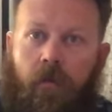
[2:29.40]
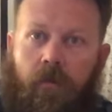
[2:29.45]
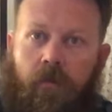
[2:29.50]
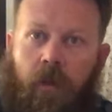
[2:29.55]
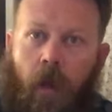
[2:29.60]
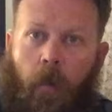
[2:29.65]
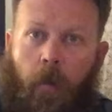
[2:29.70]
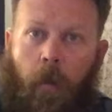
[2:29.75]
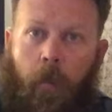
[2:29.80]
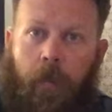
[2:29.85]

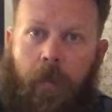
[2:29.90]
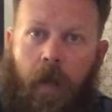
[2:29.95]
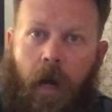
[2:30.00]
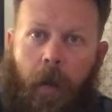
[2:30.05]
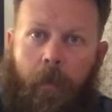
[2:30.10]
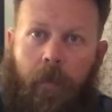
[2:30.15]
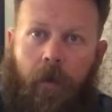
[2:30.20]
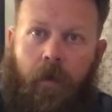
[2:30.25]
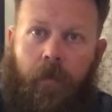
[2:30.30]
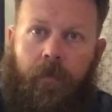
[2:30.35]
Double
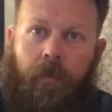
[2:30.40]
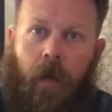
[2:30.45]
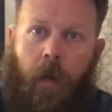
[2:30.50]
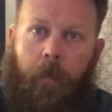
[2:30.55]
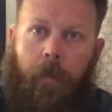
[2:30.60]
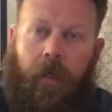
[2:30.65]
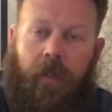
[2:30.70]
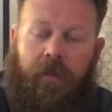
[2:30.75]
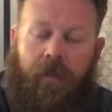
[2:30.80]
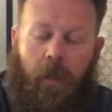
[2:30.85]
Plopper. I
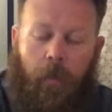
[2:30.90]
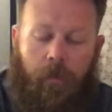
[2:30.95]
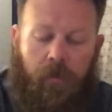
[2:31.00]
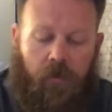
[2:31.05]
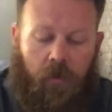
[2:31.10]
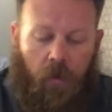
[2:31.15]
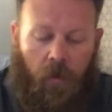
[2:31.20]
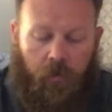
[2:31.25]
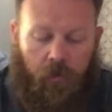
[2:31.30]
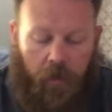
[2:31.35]
picked it up in
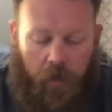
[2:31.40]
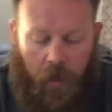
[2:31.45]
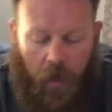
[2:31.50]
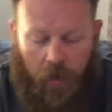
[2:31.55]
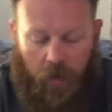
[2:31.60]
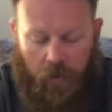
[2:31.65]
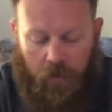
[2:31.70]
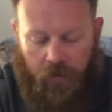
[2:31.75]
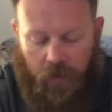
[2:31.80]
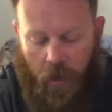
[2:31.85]
two different
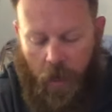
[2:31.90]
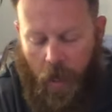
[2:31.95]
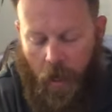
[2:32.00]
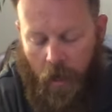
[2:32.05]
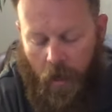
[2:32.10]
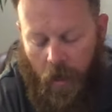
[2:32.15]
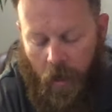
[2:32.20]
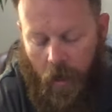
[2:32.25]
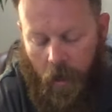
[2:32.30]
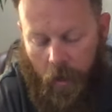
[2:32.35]
colors.
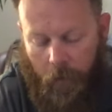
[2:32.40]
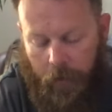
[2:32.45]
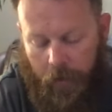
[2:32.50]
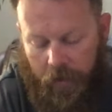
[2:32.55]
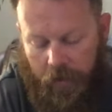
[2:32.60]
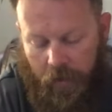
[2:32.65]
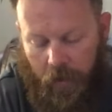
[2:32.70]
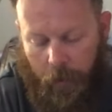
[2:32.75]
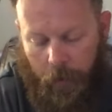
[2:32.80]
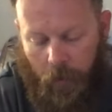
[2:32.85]
I
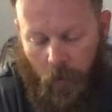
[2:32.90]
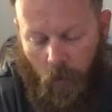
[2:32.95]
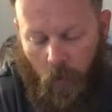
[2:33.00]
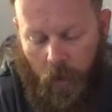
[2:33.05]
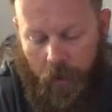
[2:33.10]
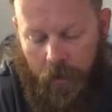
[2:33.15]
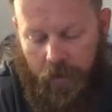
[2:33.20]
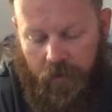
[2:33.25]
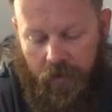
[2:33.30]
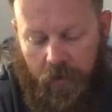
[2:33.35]
picked it up in
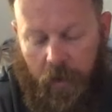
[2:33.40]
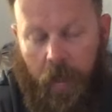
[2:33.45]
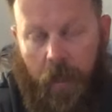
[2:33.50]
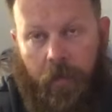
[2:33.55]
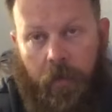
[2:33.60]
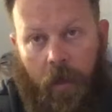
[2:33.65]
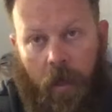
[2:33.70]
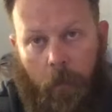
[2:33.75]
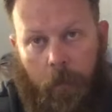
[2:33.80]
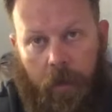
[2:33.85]
white,
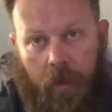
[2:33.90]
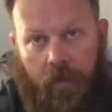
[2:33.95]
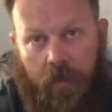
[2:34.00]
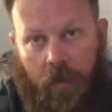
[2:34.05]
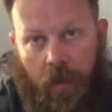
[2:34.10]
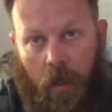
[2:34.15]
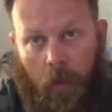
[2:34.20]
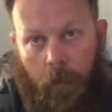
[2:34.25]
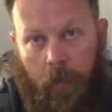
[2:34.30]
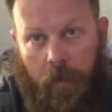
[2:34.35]
and then I picked it
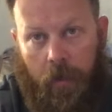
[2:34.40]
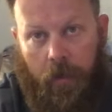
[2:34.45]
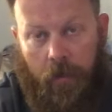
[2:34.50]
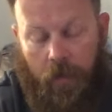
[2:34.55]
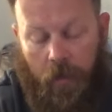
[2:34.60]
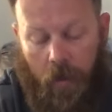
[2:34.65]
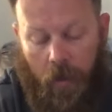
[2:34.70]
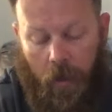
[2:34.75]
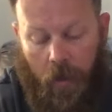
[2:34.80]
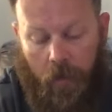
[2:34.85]
up in
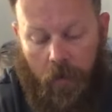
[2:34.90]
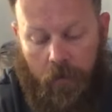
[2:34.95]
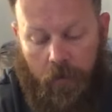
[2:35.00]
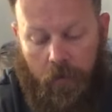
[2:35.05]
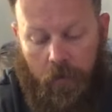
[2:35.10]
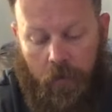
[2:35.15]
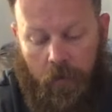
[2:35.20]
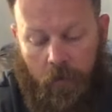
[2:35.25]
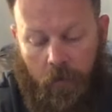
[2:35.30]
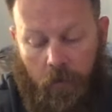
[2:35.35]
the
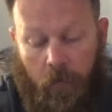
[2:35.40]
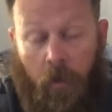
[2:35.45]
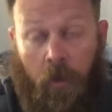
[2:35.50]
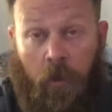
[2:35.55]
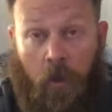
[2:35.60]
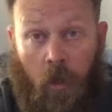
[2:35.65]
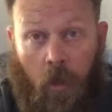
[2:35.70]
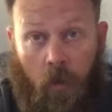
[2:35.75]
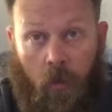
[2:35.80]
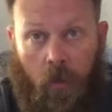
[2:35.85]

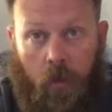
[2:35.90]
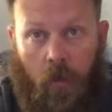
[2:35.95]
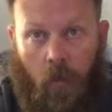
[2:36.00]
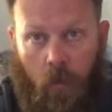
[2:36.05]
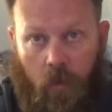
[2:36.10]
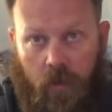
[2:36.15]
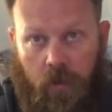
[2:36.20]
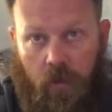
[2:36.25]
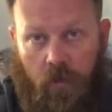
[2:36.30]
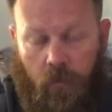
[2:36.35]
loon,
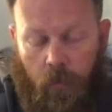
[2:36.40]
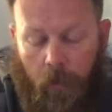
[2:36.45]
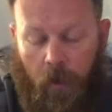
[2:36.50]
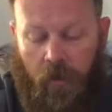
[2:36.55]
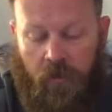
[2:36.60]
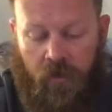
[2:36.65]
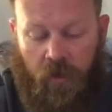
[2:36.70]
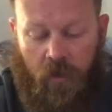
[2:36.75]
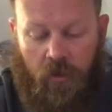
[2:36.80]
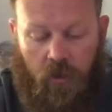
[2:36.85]
which is
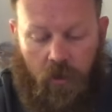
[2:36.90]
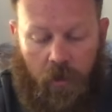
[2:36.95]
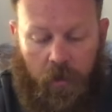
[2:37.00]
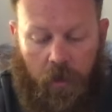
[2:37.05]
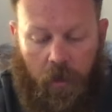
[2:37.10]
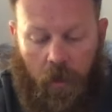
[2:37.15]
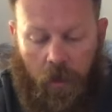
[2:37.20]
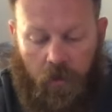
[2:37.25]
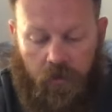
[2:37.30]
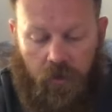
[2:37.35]
essentially
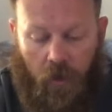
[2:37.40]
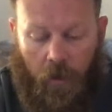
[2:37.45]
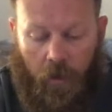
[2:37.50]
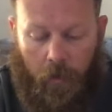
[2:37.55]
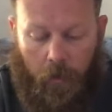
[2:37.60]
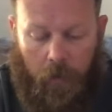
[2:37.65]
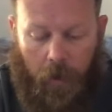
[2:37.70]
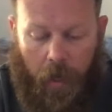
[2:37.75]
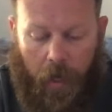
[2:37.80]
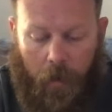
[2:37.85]
a
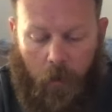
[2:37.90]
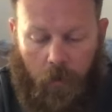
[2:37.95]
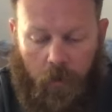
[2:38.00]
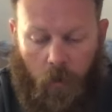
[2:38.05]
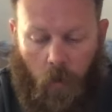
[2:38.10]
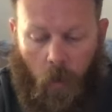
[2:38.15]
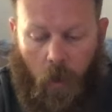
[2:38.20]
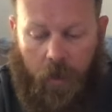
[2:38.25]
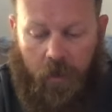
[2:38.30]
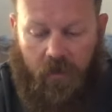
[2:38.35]
solid black with the
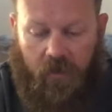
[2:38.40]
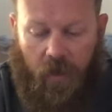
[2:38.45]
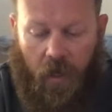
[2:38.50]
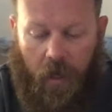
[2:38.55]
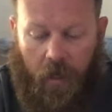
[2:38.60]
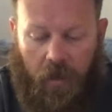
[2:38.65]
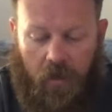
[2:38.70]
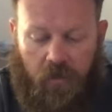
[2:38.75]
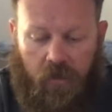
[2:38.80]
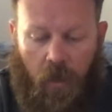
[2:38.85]
white
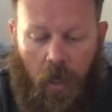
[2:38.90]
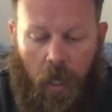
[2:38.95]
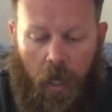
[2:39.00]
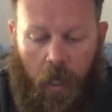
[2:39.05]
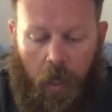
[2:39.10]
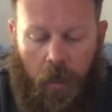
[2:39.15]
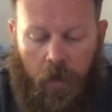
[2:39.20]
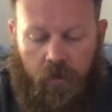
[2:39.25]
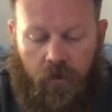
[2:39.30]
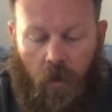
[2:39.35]
sides.
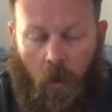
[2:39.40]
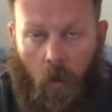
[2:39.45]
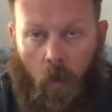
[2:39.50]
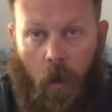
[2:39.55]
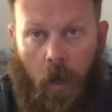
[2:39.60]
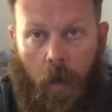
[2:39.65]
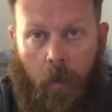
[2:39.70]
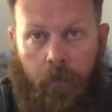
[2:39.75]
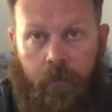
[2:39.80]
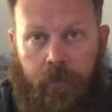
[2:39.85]

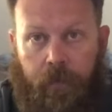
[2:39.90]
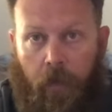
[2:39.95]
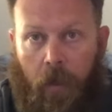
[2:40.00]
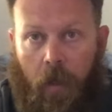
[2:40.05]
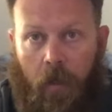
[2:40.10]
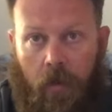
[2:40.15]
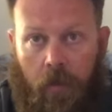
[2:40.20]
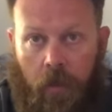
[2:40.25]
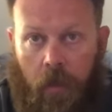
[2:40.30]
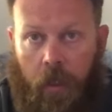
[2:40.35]
So
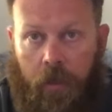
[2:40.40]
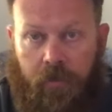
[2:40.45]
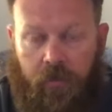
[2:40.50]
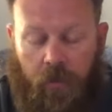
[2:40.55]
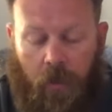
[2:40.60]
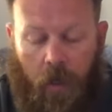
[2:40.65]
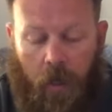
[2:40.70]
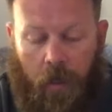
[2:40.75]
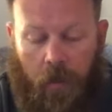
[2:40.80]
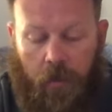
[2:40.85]

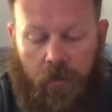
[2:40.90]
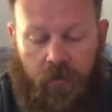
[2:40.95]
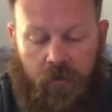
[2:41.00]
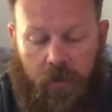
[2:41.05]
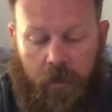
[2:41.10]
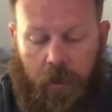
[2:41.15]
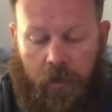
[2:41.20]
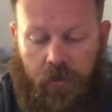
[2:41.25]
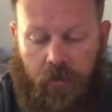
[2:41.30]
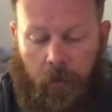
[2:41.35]
let's
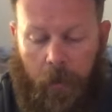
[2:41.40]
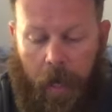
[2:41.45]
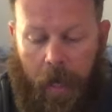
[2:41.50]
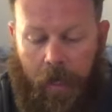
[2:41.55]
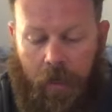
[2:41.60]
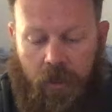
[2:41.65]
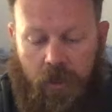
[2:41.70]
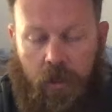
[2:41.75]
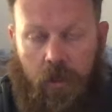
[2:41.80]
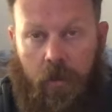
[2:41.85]
get some
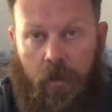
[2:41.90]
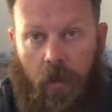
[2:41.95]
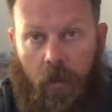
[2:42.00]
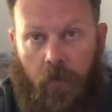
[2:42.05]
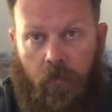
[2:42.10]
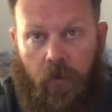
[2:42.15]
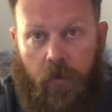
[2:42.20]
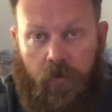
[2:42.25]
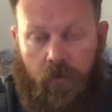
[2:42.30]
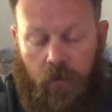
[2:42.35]
action
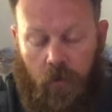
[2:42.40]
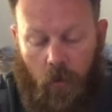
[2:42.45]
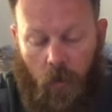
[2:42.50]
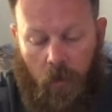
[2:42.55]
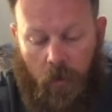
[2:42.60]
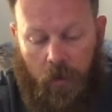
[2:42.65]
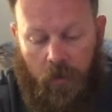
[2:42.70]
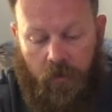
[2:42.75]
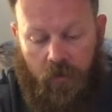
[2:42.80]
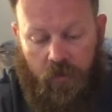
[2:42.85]
of this
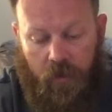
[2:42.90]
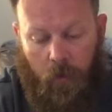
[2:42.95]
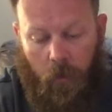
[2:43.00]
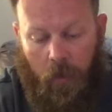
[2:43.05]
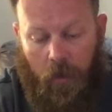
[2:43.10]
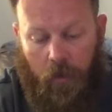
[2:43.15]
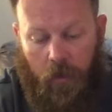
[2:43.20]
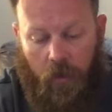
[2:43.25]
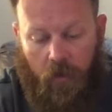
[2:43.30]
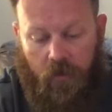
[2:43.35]
lure and see
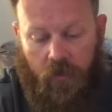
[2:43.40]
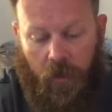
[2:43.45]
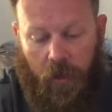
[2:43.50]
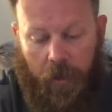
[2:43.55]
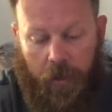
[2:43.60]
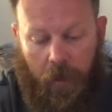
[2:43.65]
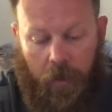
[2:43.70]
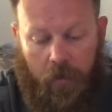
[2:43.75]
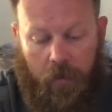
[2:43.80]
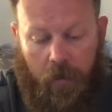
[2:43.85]
what it looks
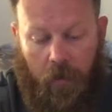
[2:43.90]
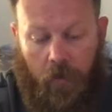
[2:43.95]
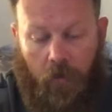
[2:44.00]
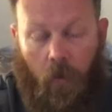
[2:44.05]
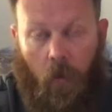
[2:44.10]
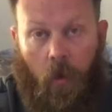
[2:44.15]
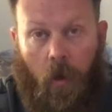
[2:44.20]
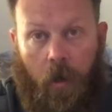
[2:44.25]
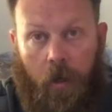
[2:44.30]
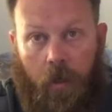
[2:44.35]
like out there on the
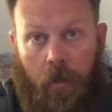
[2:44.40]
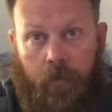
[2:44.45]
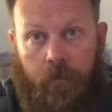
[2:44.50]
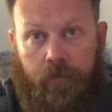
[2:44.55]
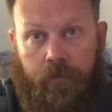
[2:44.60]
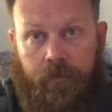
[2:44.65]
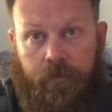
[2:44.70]
water.